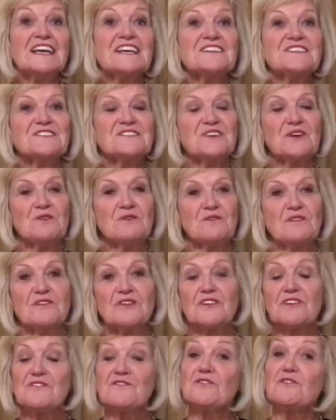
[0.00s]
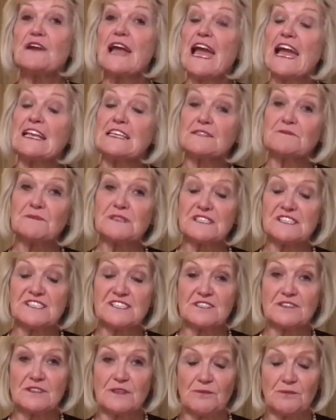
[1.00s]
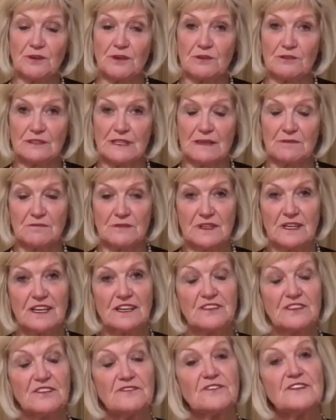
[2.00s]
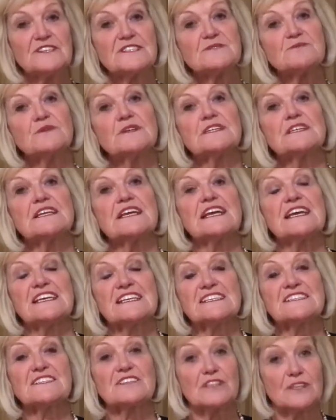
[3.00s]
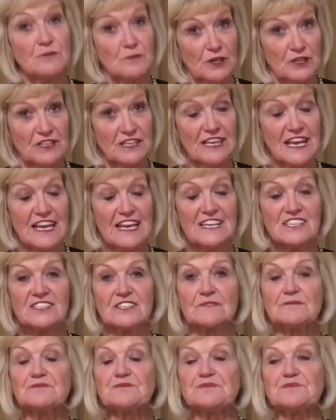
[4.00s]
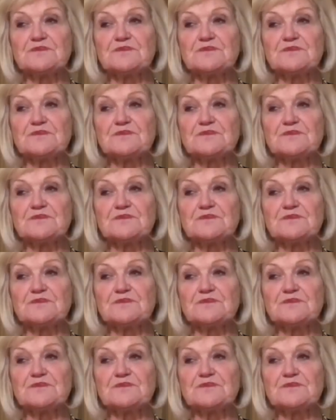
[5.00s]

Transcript: So there are 4 elements to the program. The first one is communication.